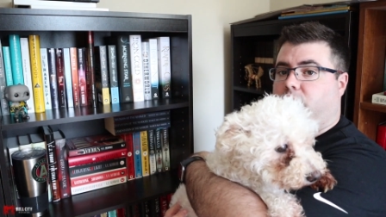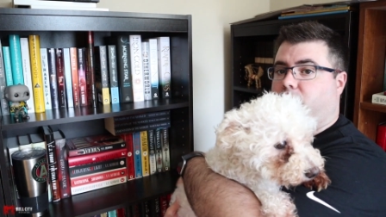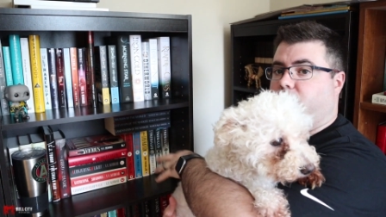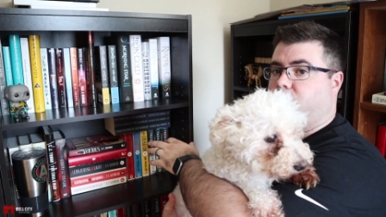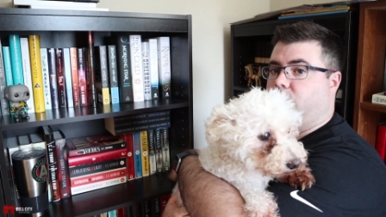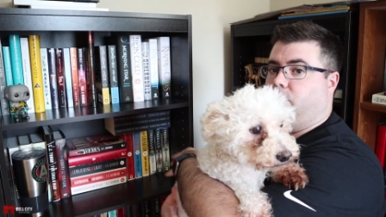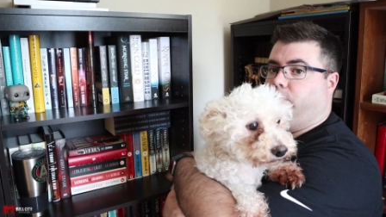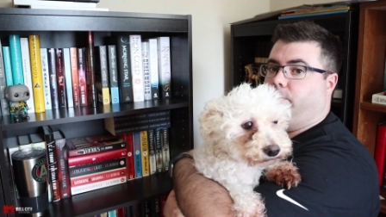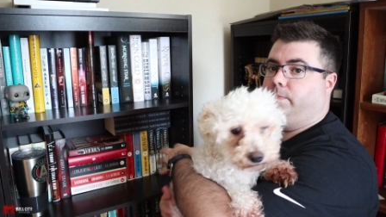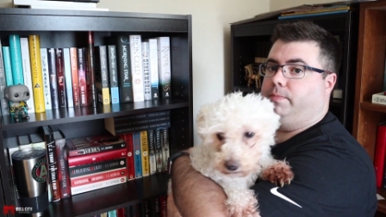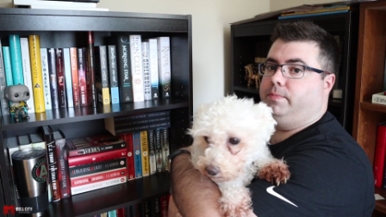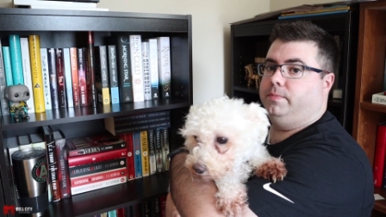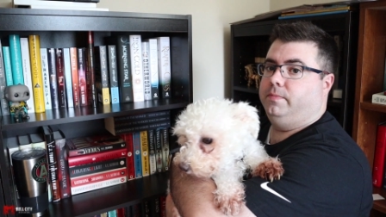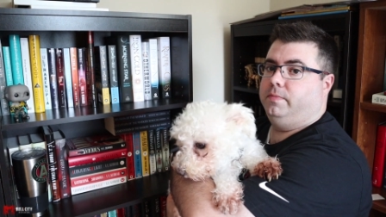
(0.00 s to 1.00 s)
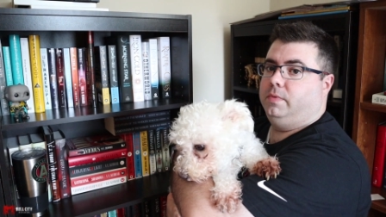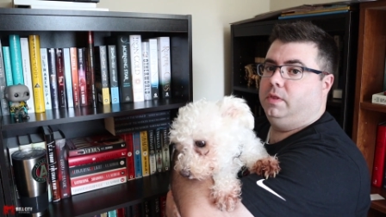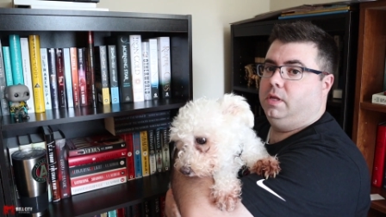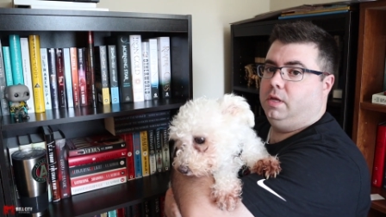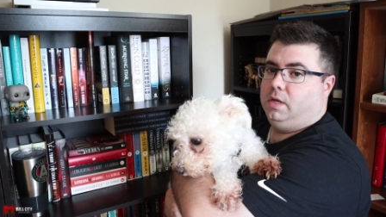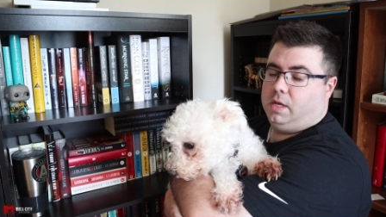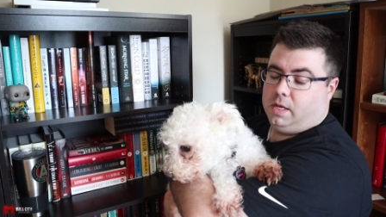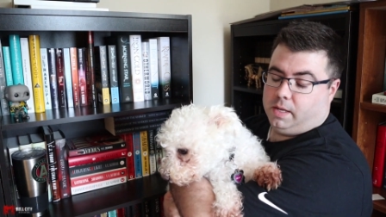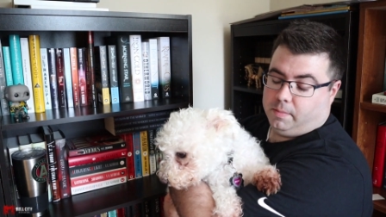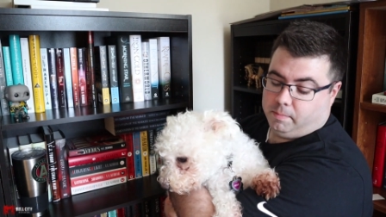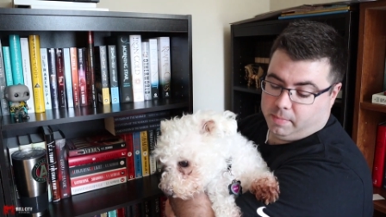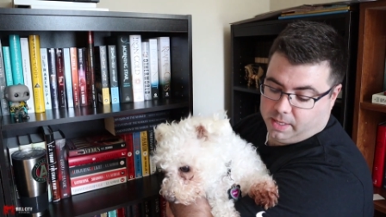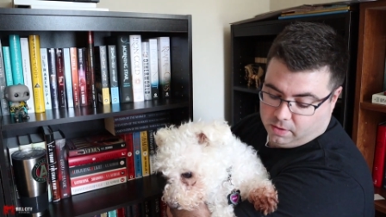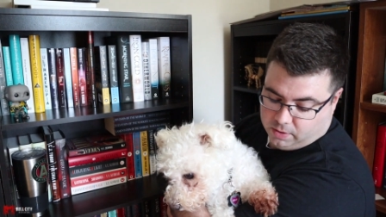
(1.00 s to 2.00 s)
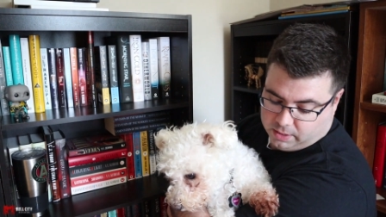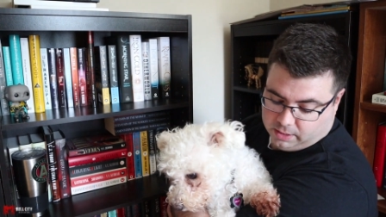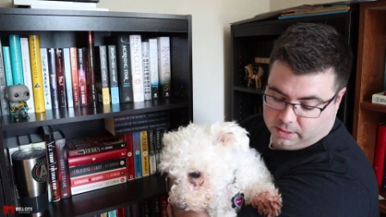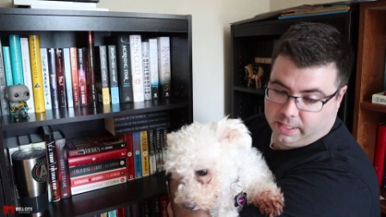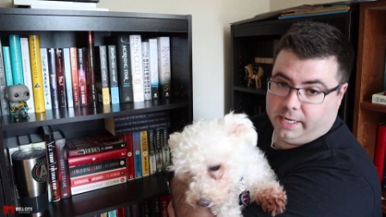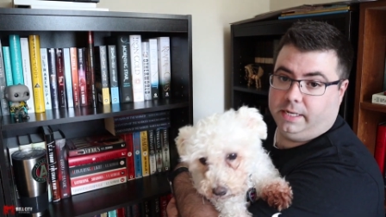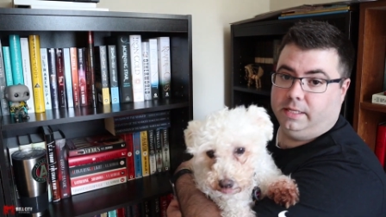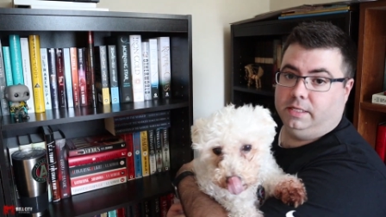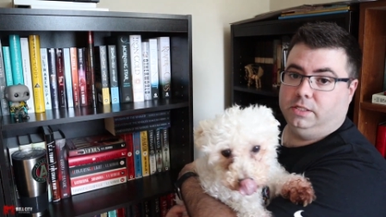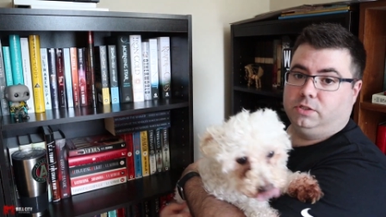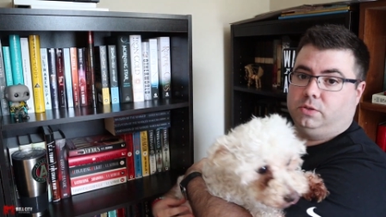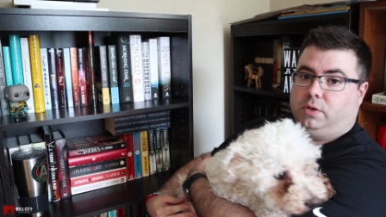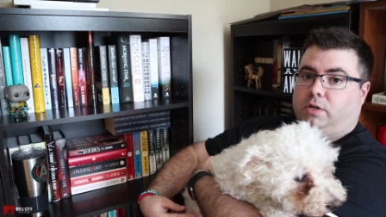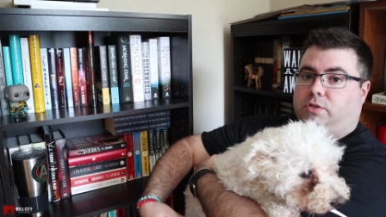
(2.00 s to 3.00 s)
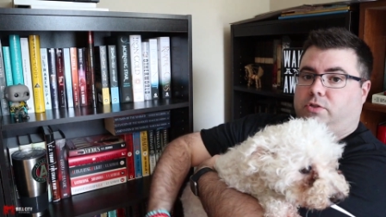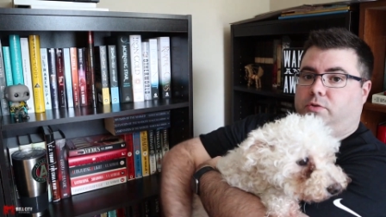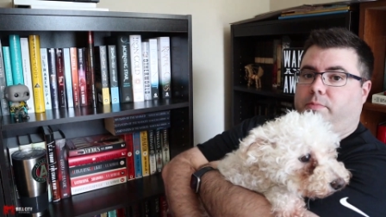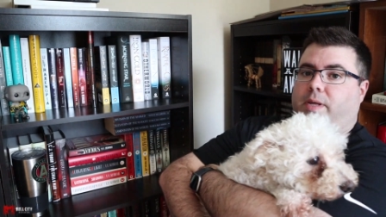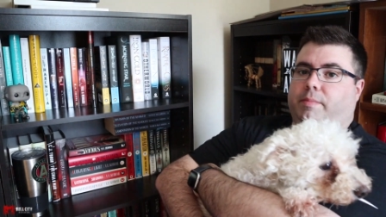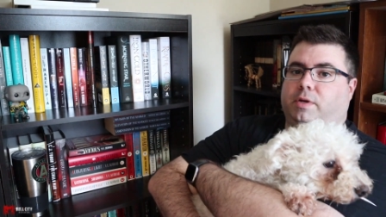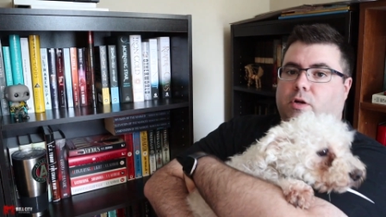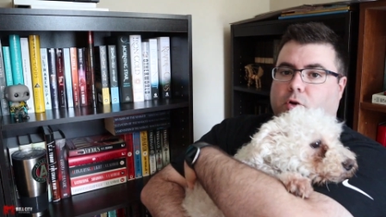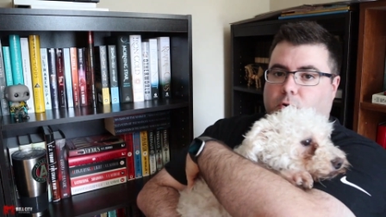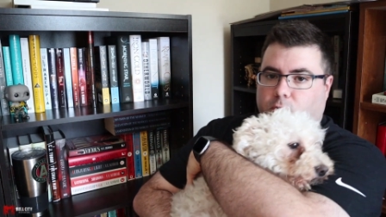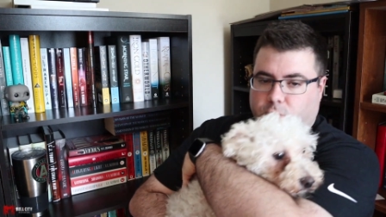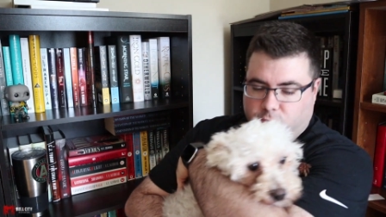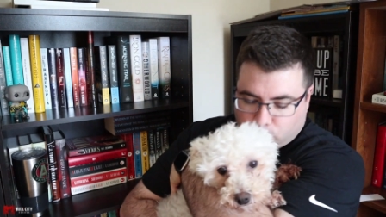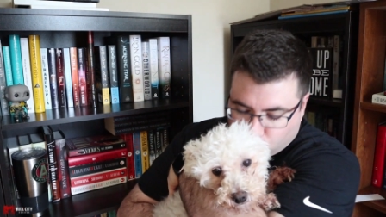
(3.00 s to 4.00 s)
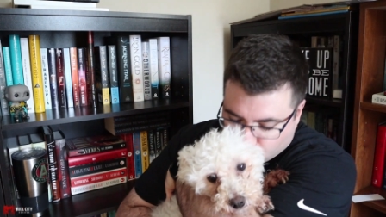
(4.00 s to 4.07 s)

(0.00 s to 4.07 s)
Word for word: So, Belle and Lady, these are our two baby girls.